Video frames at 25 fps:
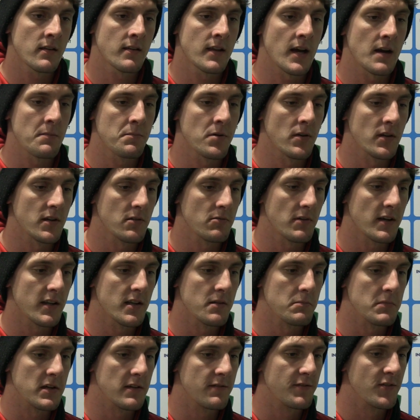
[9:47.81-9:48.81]
they probably
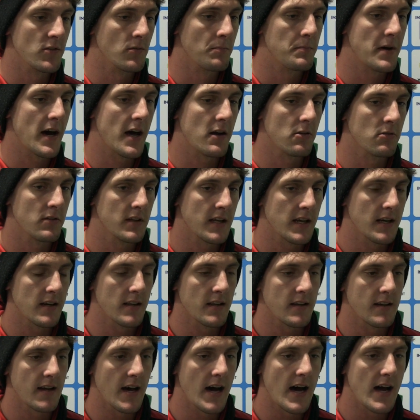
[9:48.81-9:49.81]
won the midfield battle at the end
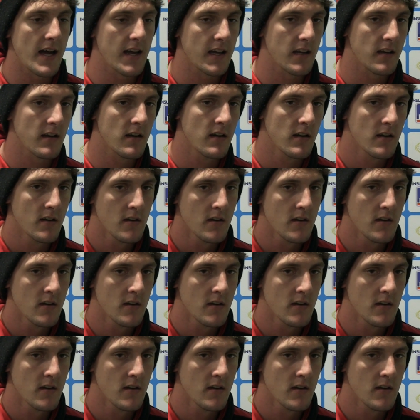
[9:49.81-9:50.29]
of the day.